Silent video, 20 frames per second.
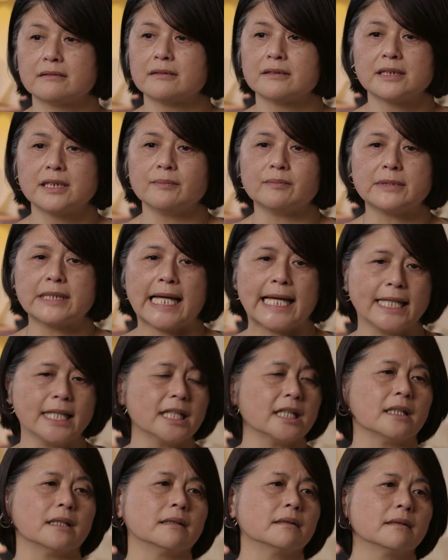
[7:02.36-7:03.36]
keep
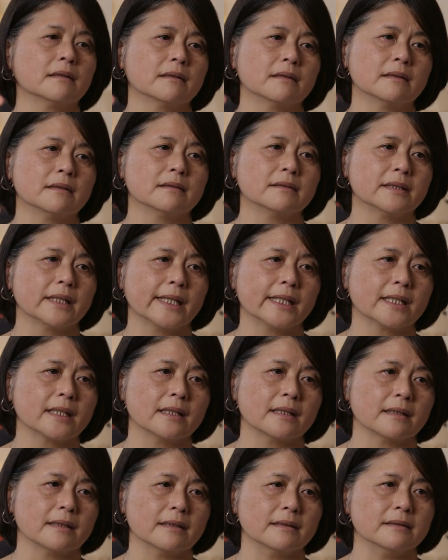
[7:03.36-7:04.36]
taking
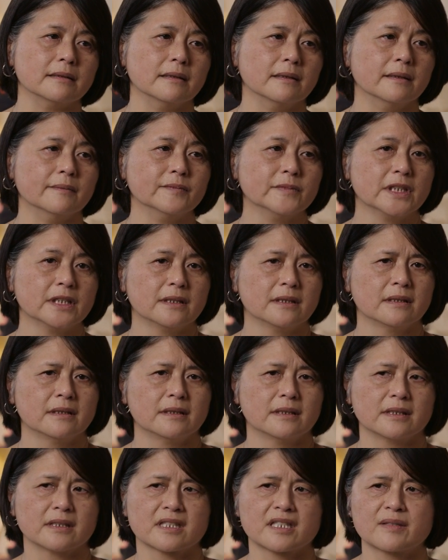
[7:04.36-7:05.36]
and
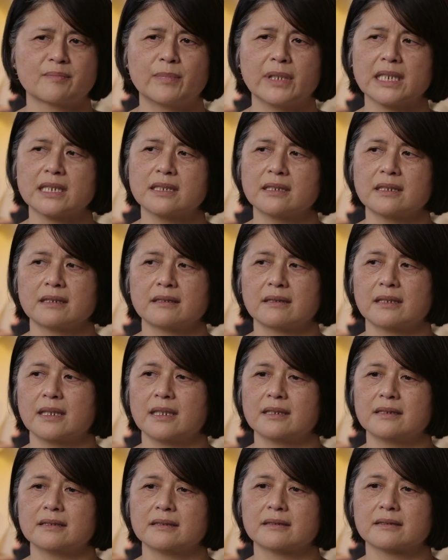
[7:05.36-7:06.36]
expecting
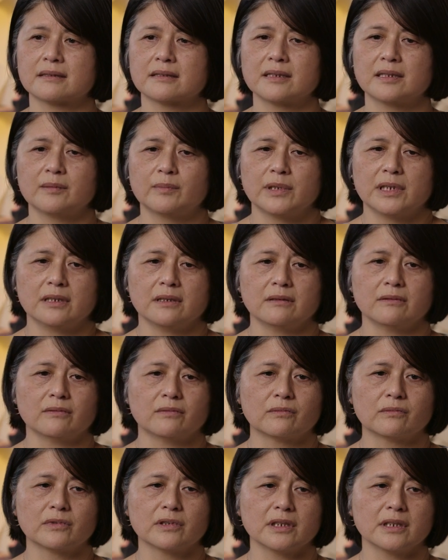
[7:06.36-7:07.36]
that it's going to be
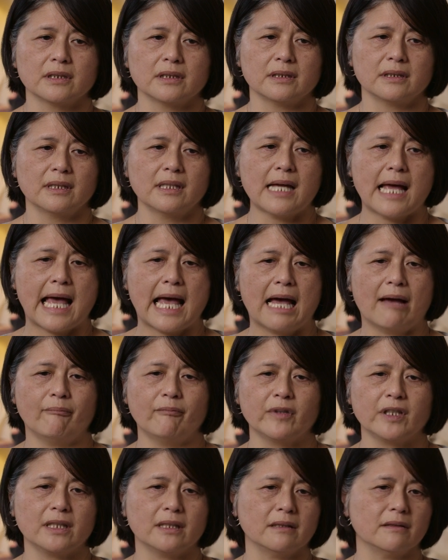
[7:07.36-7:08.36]
really
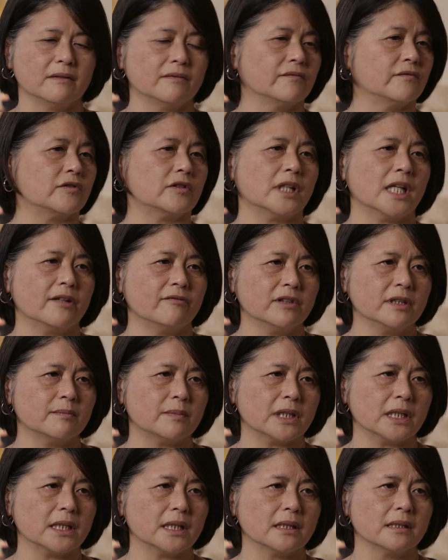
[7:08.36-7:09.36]
happy for everybody.